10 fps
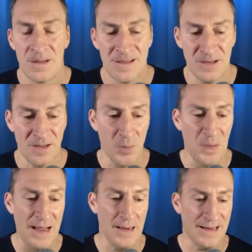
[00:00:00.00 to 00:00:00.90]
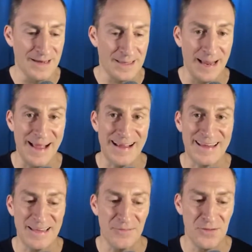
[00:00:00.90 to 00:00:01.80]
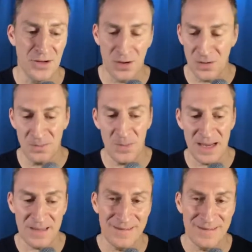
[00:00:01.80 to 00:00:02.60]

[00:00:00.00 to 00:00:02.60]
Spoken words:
You'd have a panic attack if you couldn't make...